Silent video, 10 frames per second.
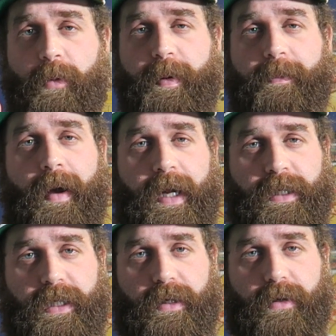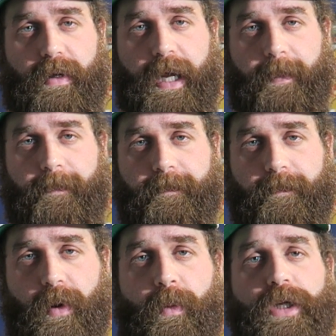an open mind here, all right?
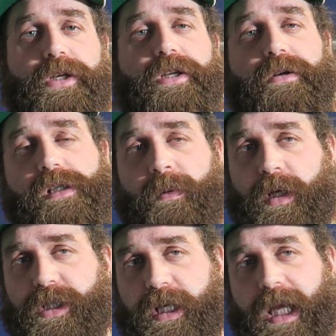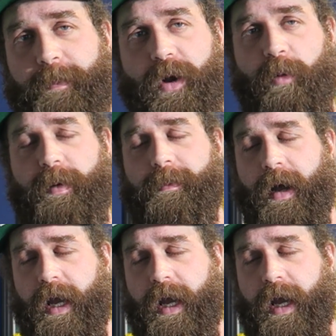What I want you to do is I want you to keep an open